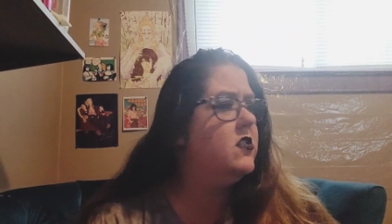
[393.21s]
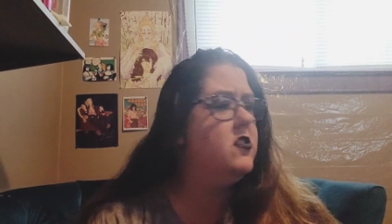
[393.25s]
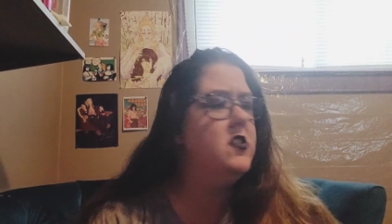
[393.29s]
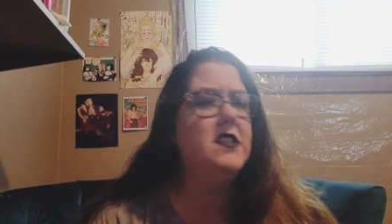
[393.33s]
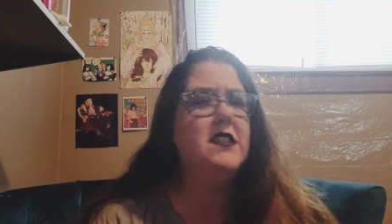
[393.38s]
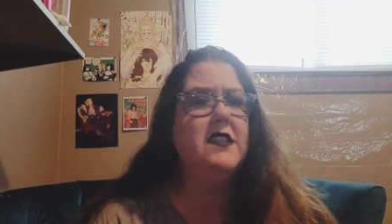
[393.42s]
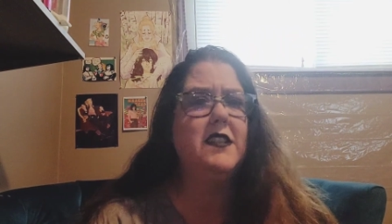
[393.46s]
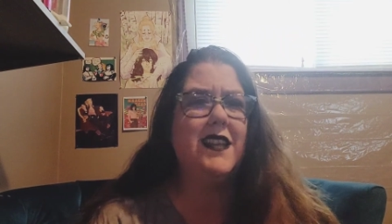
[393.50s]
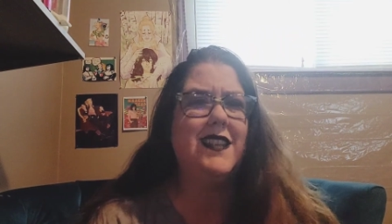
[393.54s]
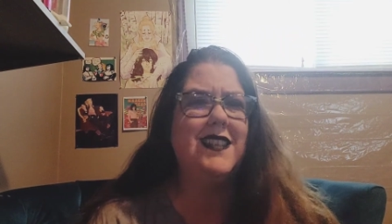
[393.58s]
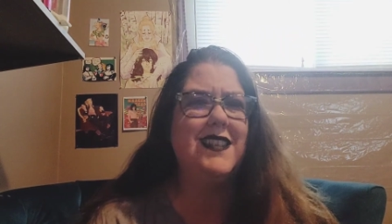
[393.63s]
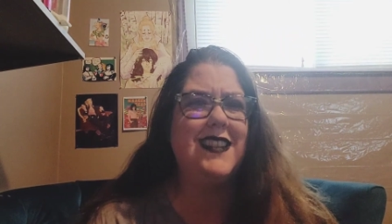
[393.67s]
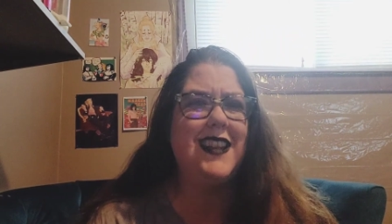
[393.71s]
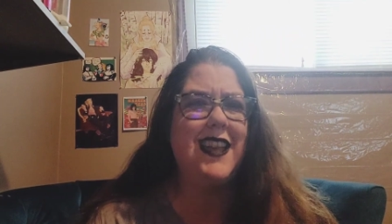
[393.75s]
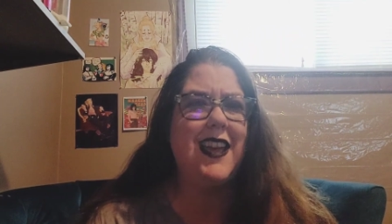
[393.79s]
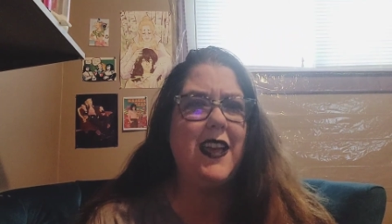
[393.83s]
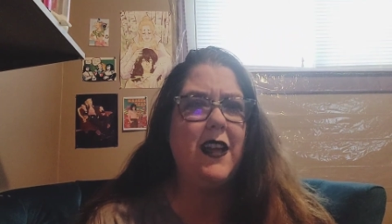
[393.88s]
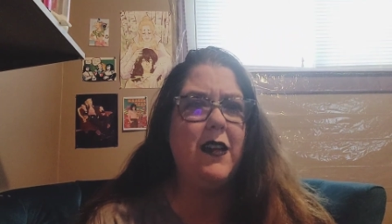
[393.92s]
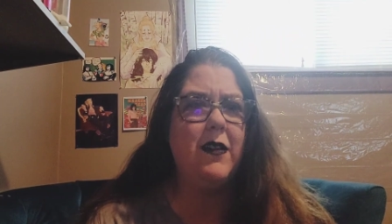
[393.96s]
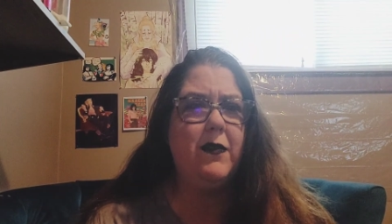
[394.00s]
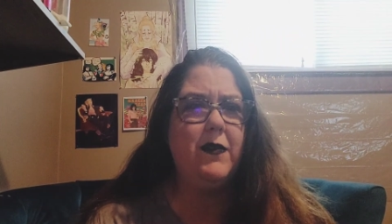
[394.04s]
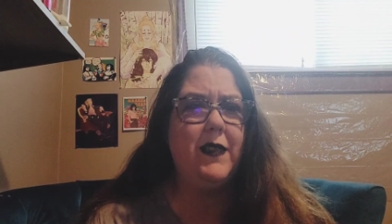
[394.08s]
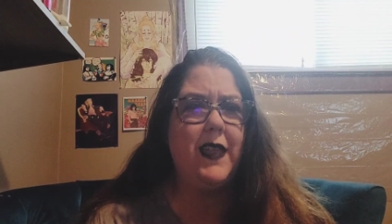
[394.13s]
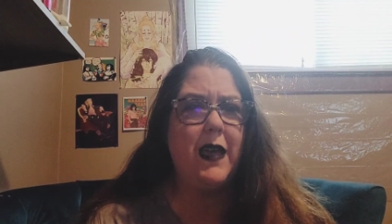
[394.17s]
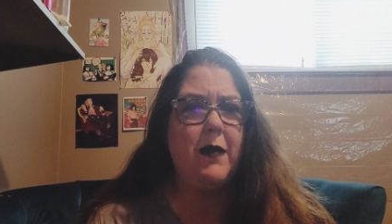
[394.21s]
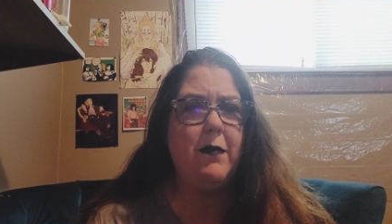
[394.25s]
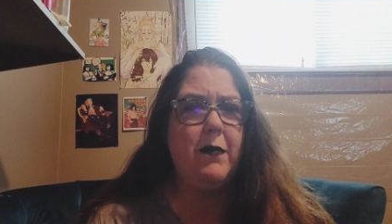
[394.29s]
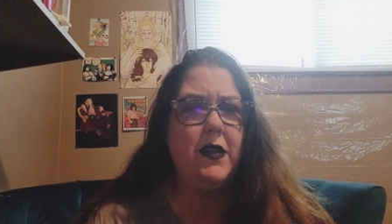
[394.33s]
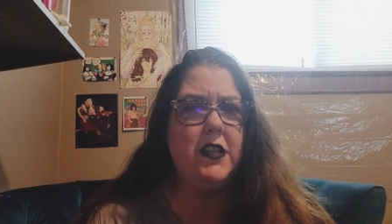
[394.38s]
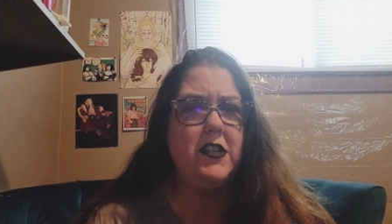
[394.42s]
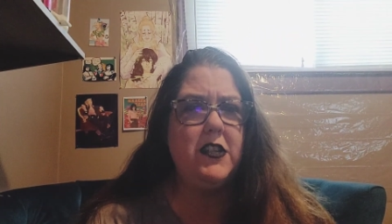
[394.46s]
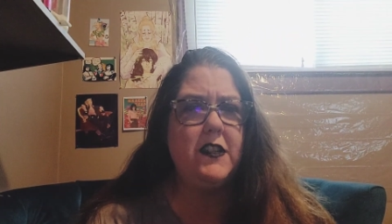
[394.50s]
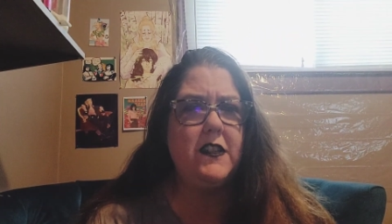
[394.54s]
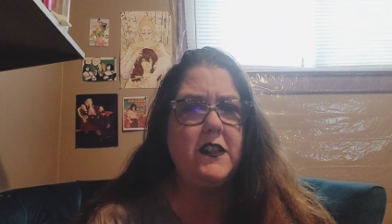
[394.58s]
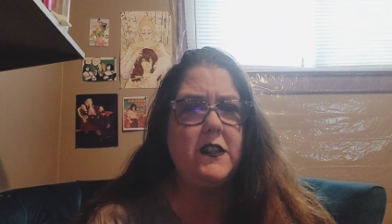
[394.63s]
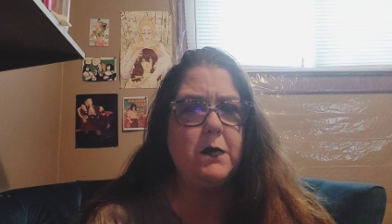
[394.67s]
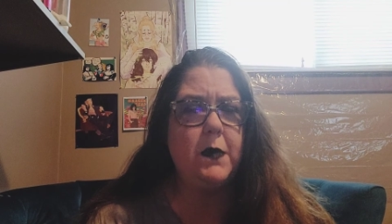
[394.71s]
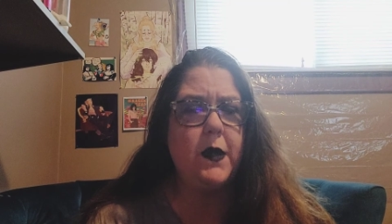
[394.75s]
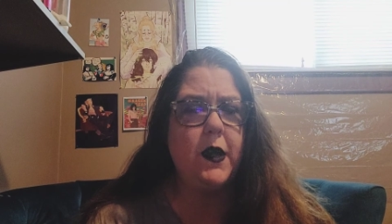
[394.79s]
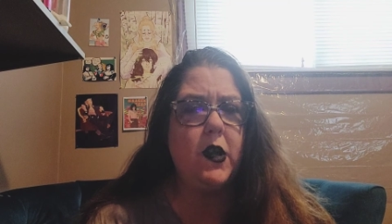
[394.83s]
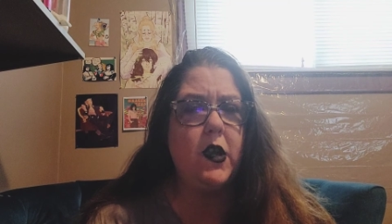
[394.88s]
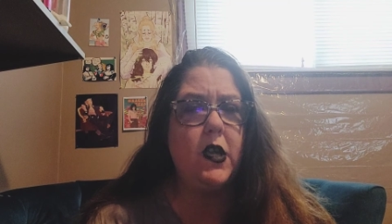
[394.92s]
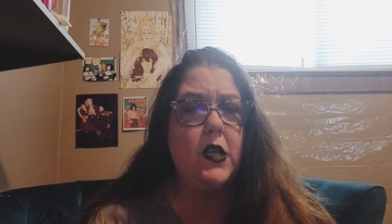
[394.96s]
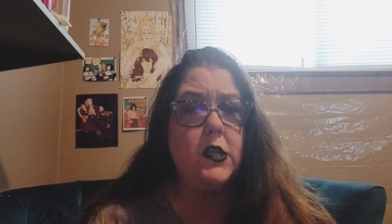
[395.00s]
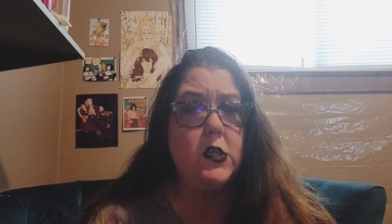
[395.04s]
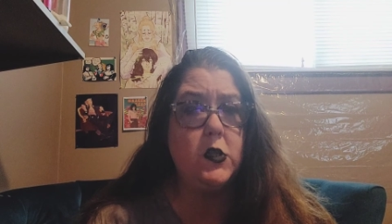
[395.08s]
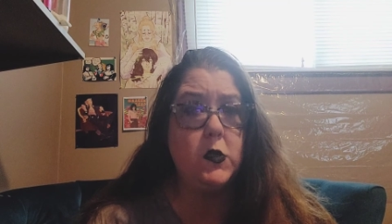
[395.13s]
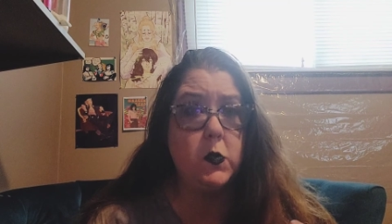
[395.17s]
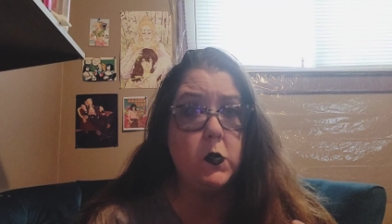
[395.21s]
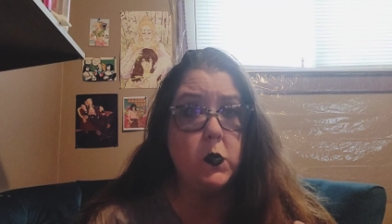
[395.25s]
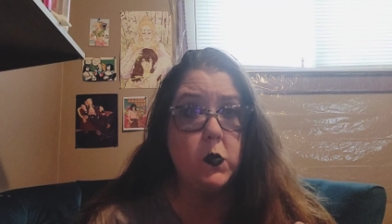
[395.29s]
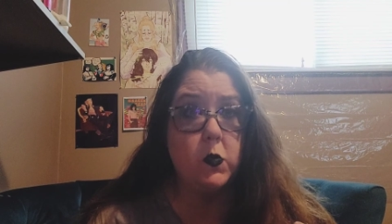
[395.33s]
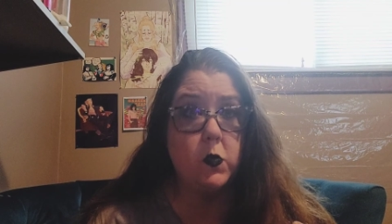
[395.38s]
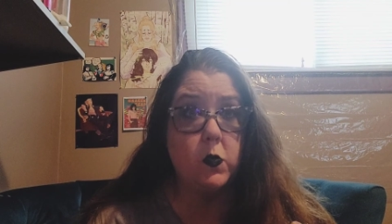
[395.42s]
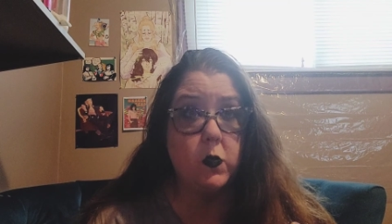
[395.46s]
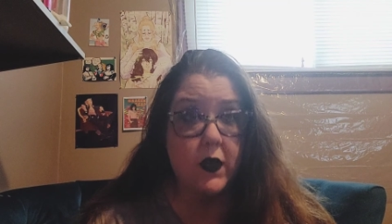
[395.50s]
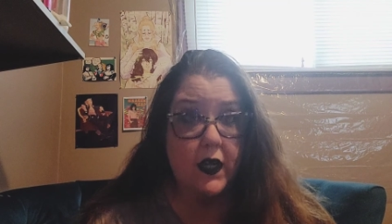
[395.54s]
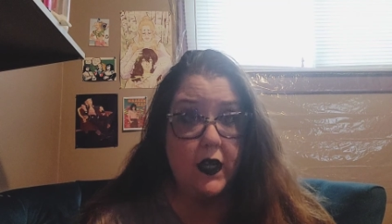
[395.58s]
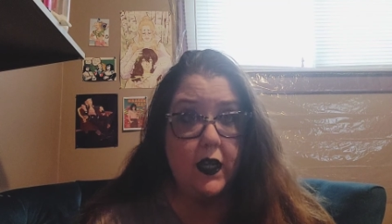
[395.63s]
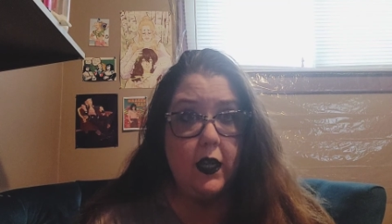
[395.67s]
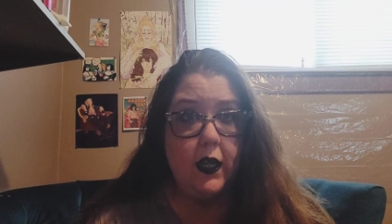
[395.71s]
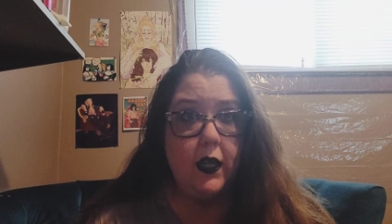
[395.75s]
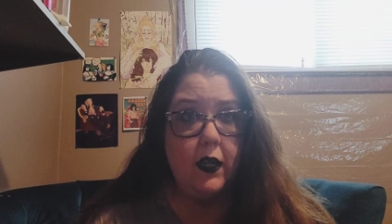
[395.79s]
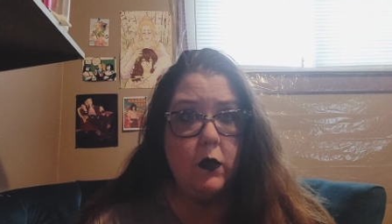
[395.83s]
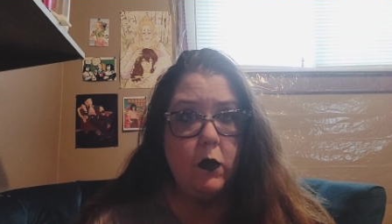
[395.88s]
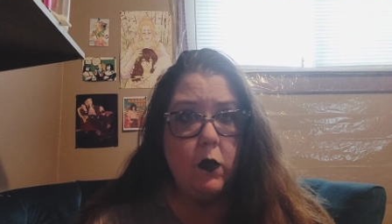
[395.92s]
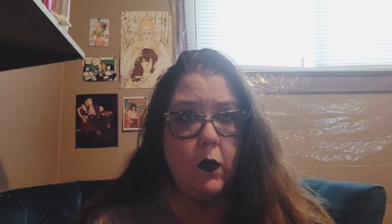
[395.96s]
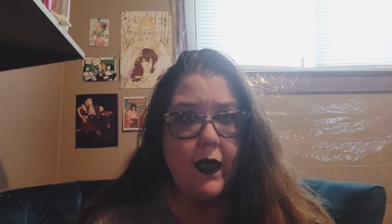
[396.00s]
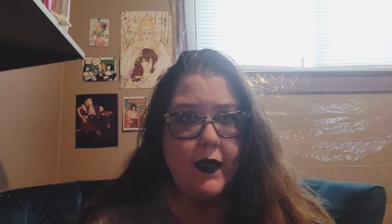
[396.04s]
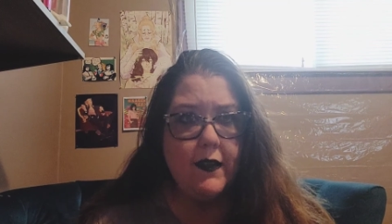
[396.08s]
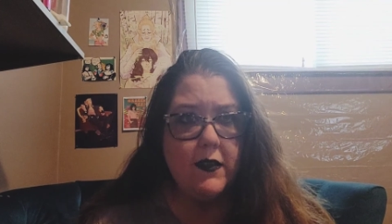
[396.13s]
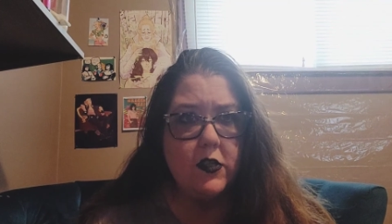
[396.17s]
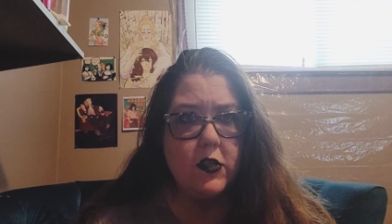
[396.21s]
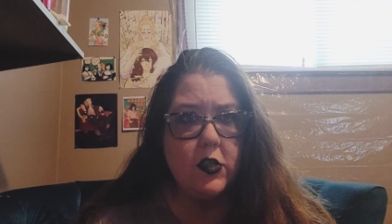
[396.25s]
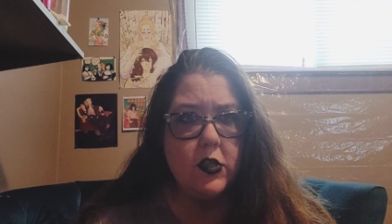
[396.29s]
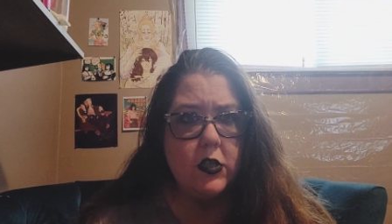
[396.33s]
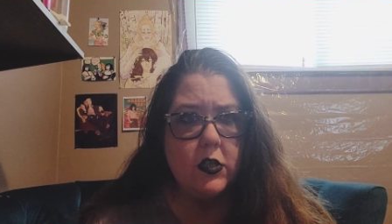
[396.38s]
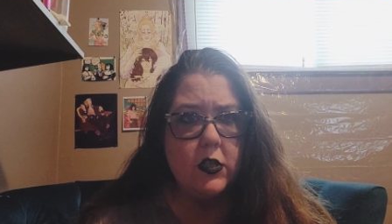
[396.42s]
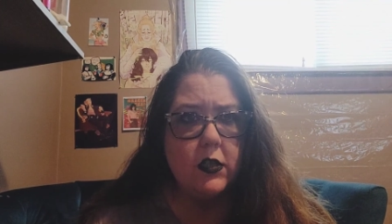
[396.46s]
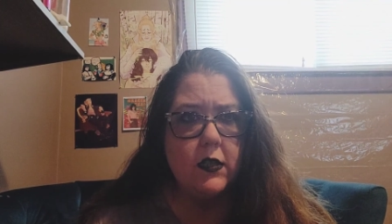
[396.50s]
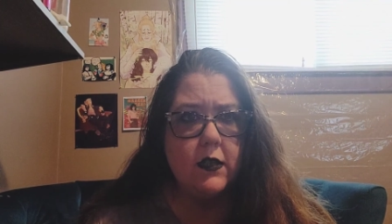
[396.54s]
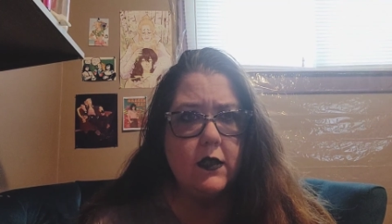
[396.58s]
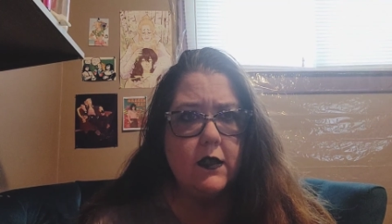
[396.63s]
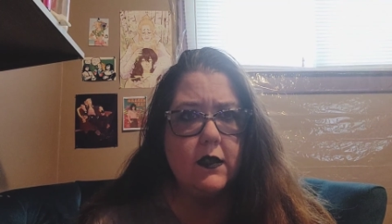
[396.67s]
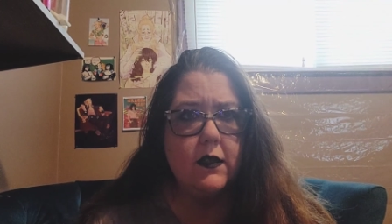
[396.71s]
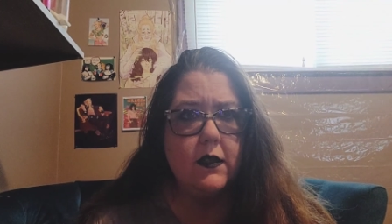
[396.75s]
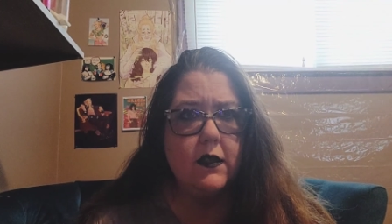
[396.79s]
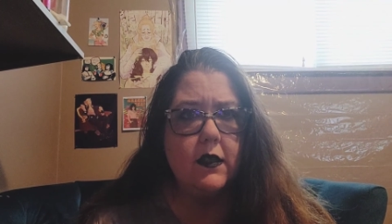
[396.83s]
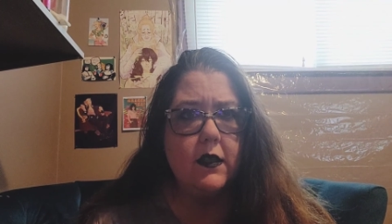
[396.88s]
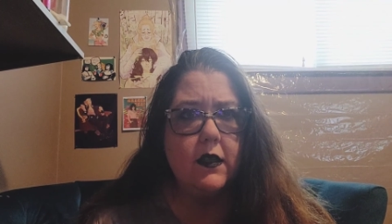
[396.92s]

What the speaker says: just doesn't have that much experience reading Westerns,